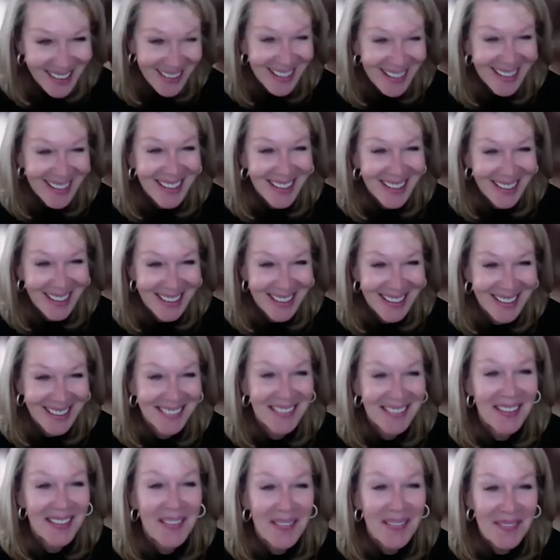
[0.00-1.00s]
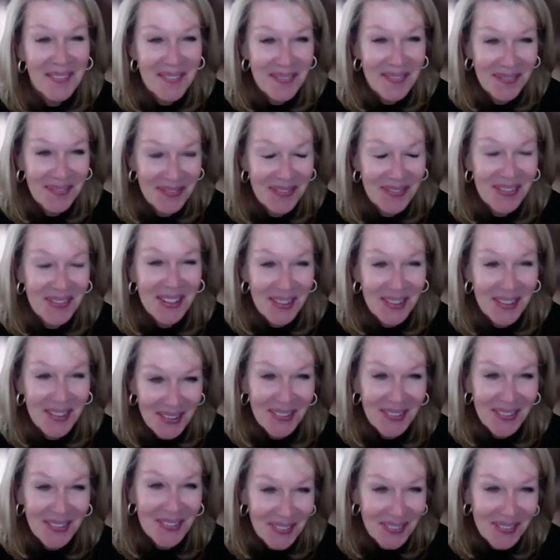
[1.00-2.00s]
of them had completed their, their gen
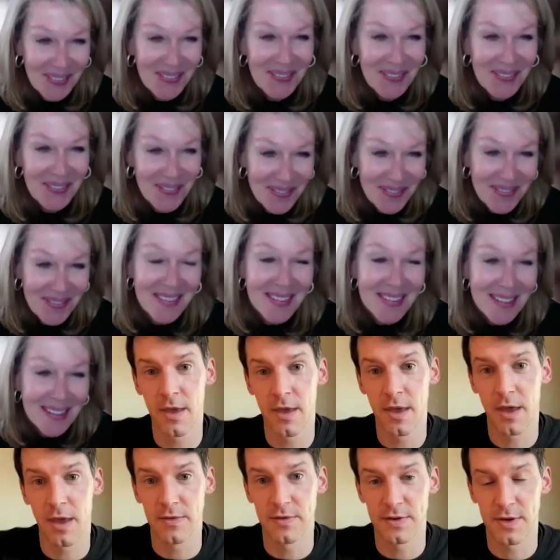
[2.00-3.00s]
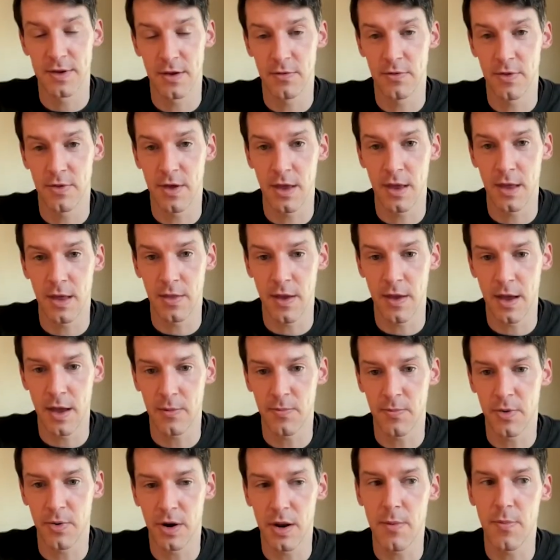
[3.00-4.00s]
eds, right? And yeah. so they, they had
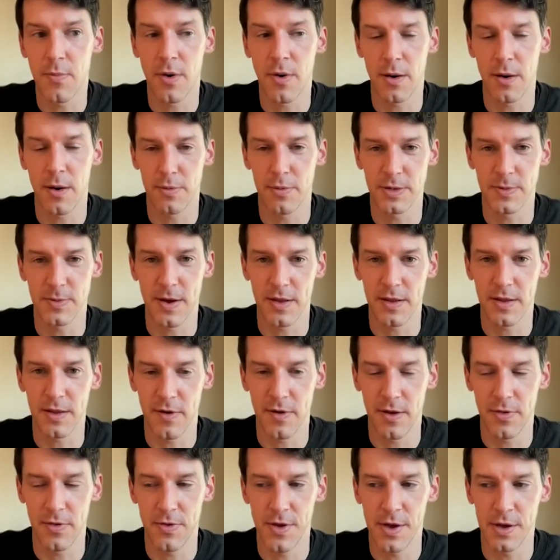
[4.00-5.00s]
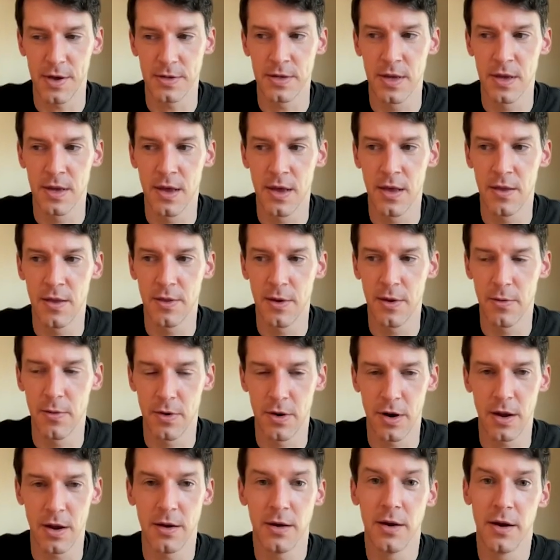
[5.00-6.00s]
a pretty broad perspective on things. They were
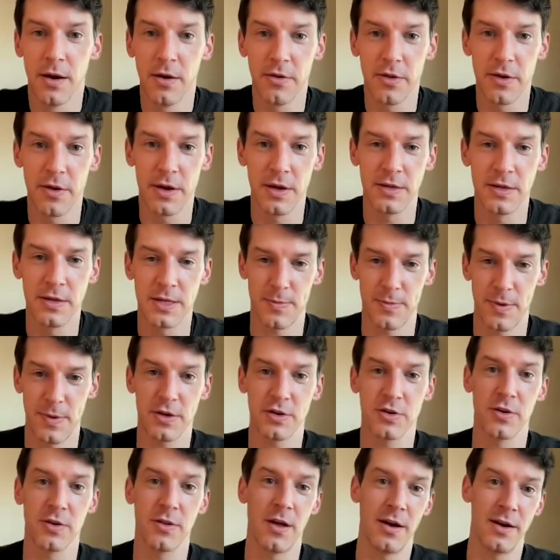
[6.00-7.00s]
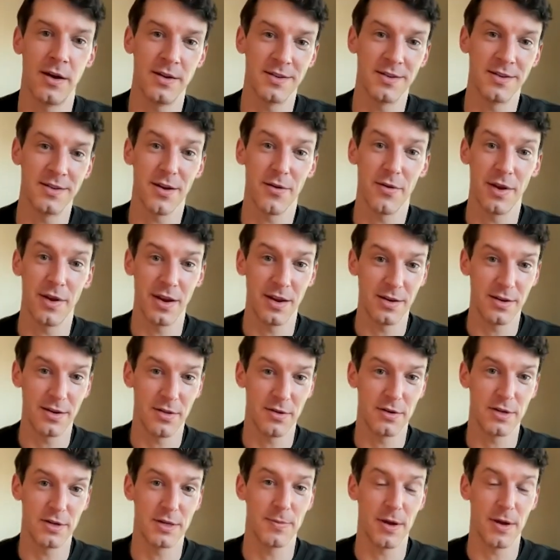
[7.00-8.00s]
not nearly as specialized going into
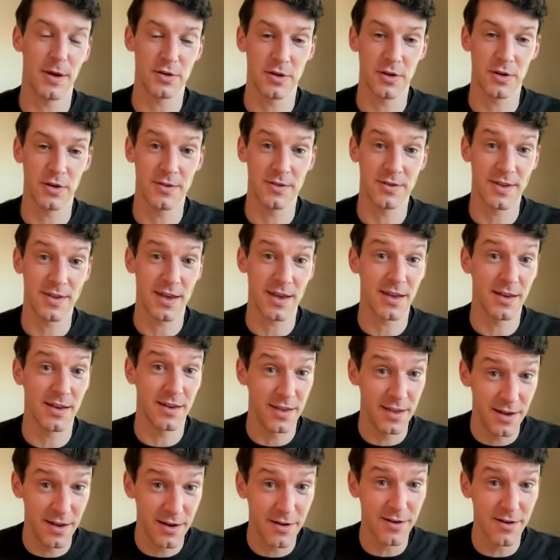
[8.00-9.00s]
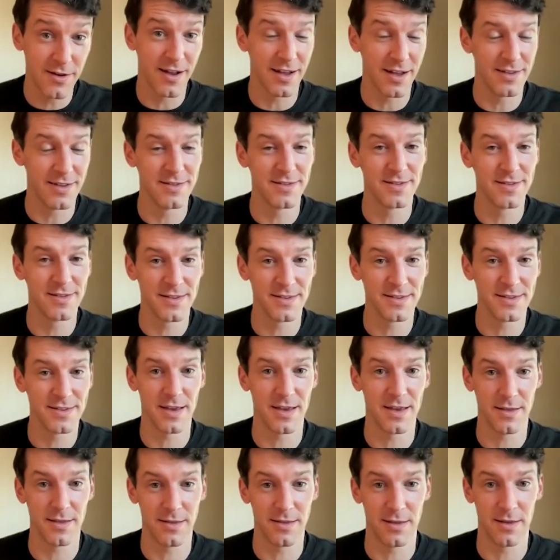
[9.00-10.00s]
their special, second year as,
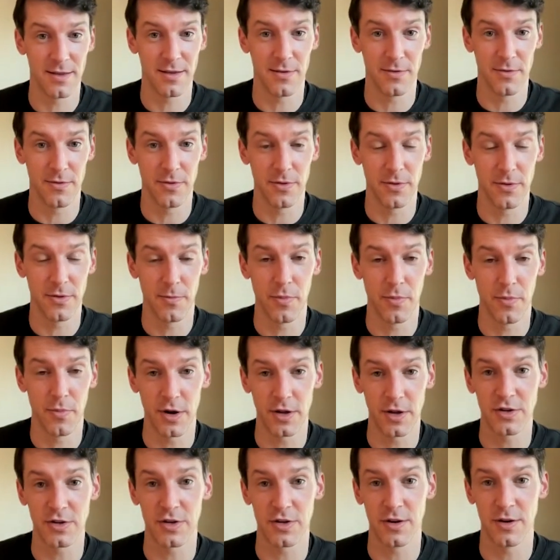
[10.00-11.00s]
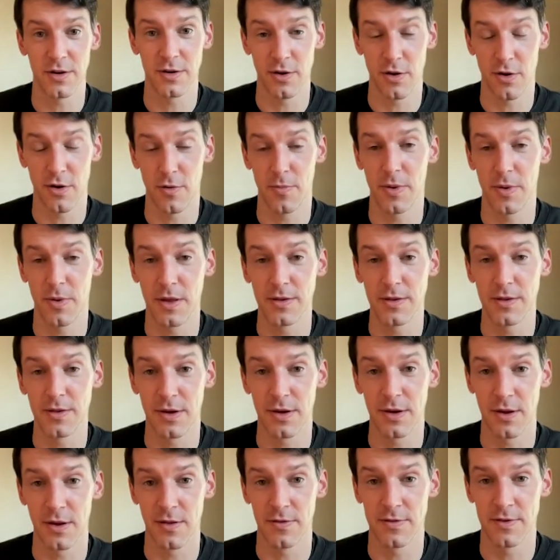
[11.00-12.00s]
say, the, the British and European
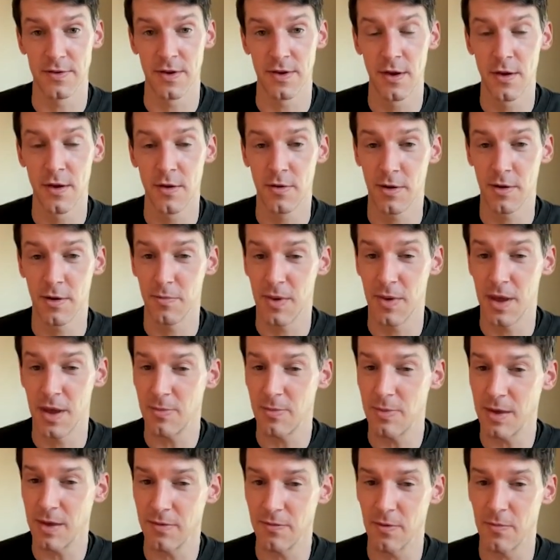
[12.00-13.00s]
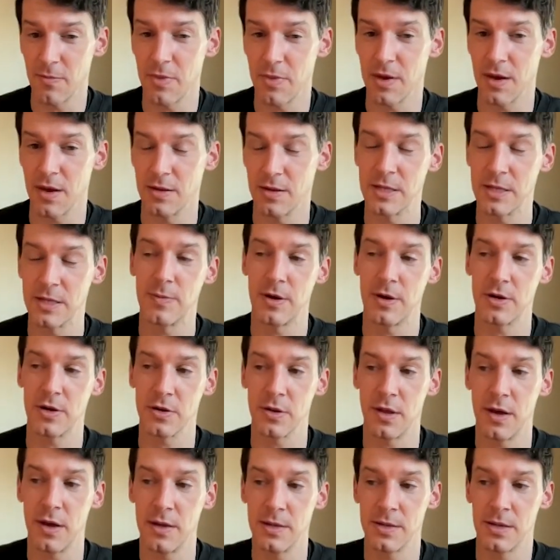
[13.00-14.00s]
students who had yeah. maybe even begun
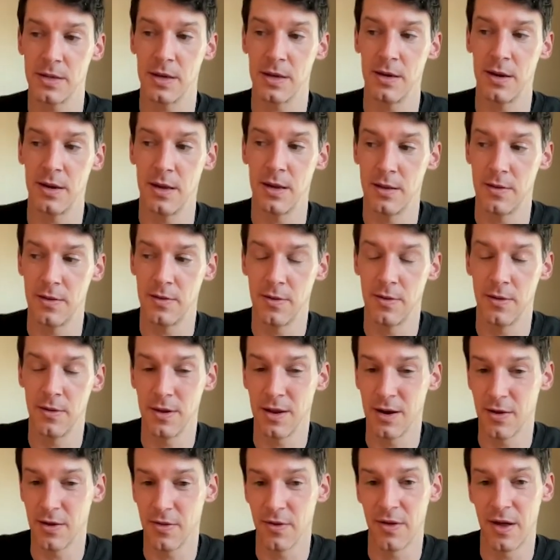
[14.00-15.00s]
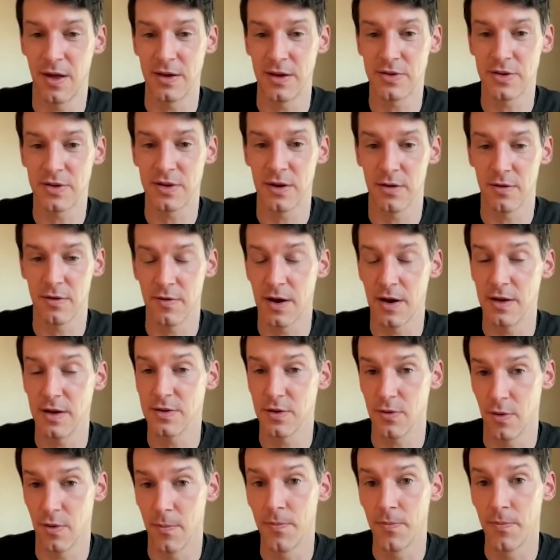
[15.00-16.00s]
specializing in you know, the last year of high
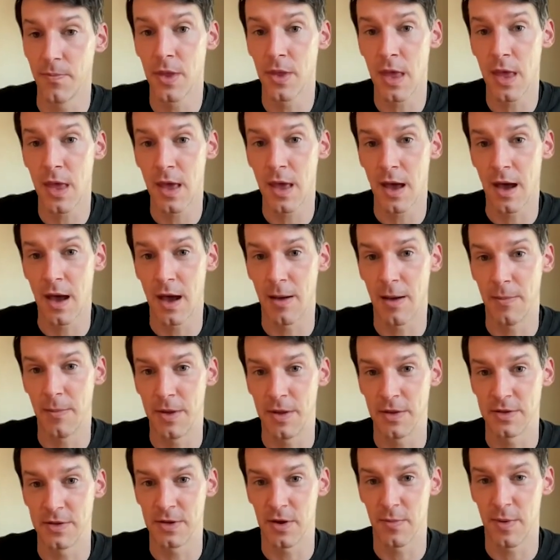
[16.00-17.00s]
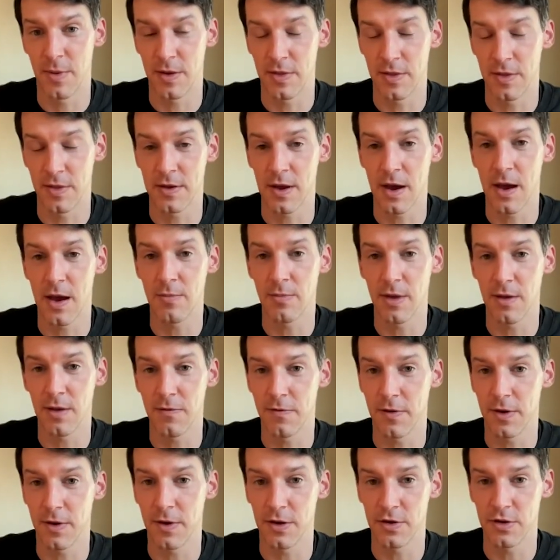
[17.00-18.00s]
school. Um, and so by the time they
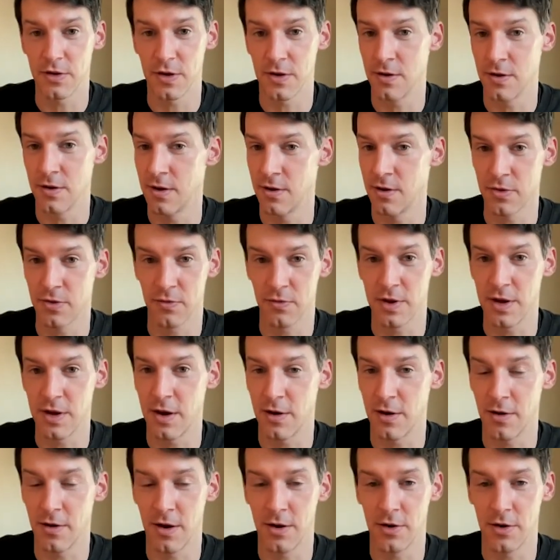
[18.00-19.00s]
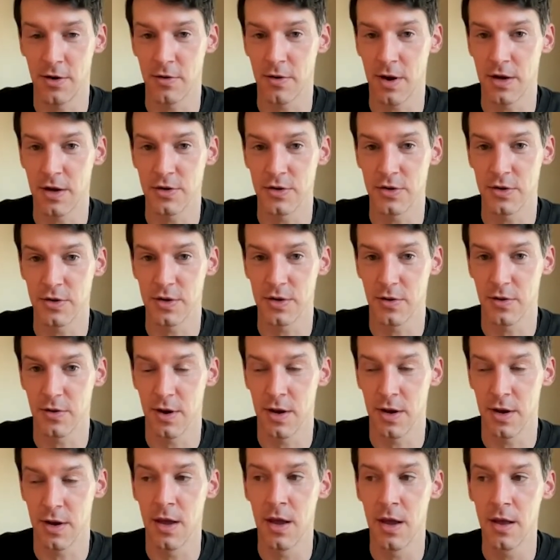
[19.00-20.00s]
finish a, a three year undergraduate
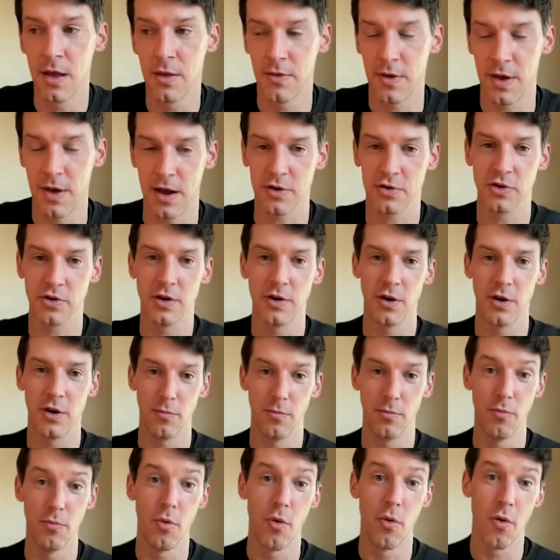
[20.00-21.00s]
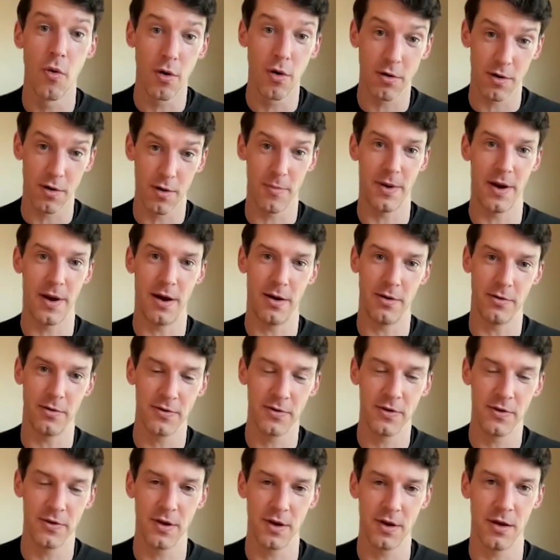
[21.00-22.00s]
degree, they actually know more
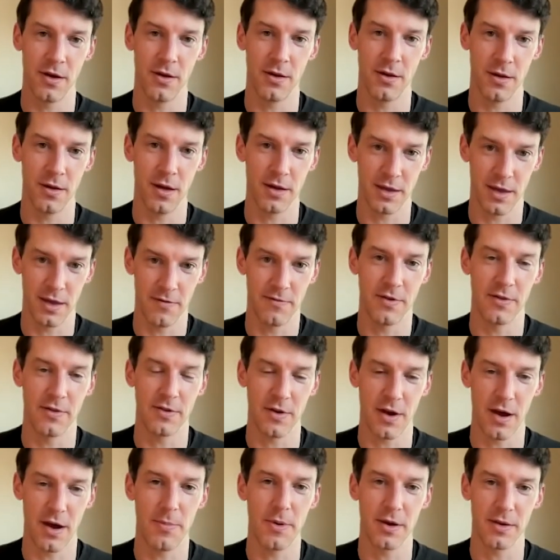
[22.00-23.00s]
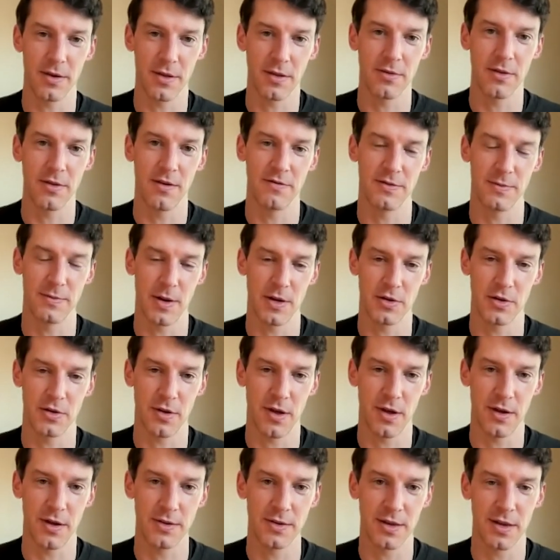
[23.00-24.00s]
about a, a given topic that they've
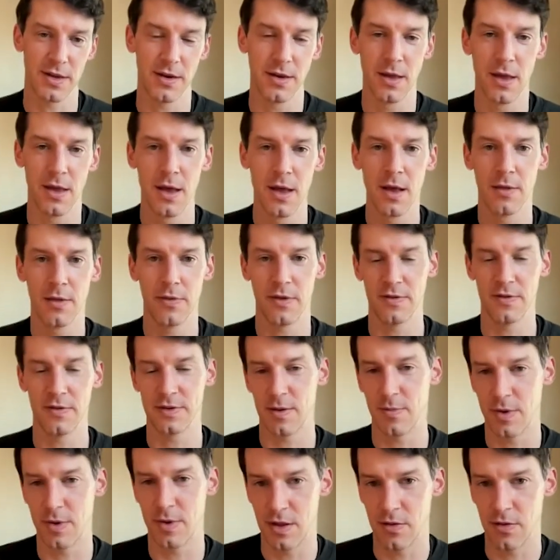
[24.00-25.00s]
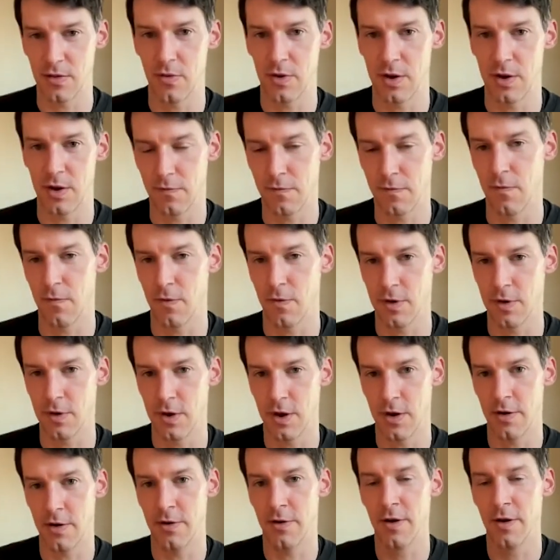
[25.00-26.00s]
specialized in than somebody doing a four
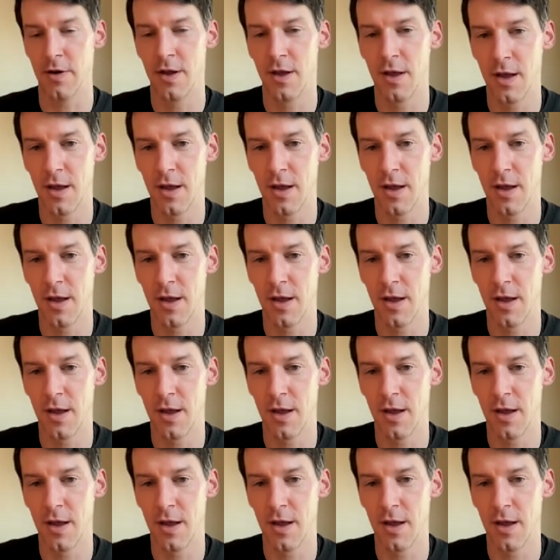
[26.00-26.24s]
year